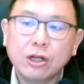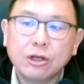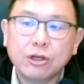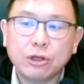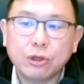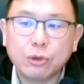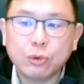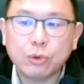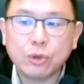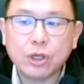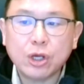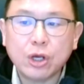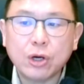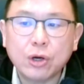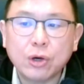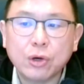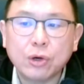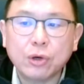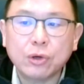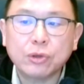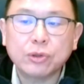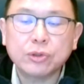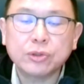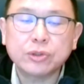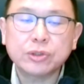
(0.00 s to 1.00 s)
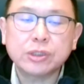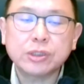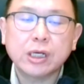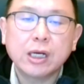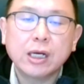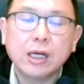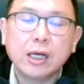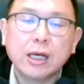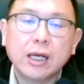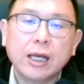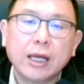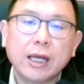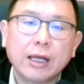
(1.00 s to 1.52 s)
New Year's,
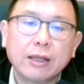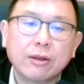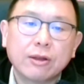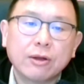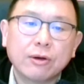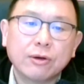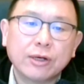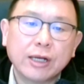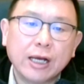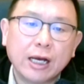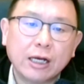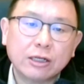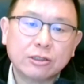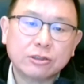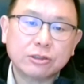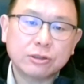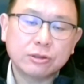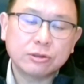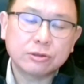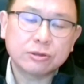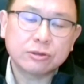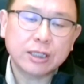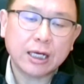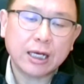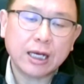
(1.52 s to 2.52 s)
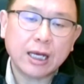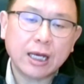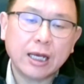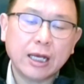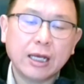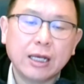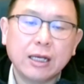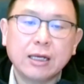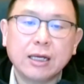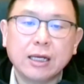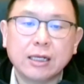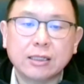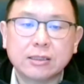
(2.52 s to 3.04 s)
and their National
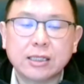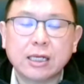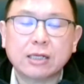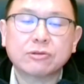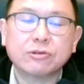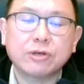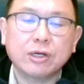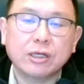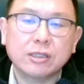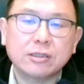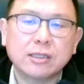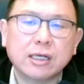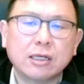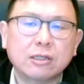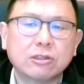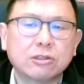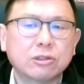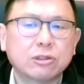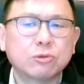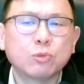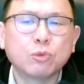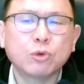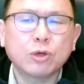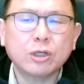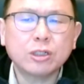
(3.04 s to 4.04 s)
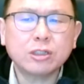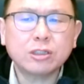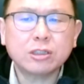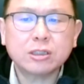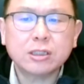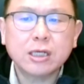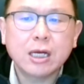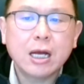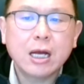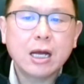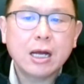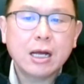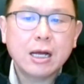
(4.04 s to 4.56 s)
Day, et cetera, which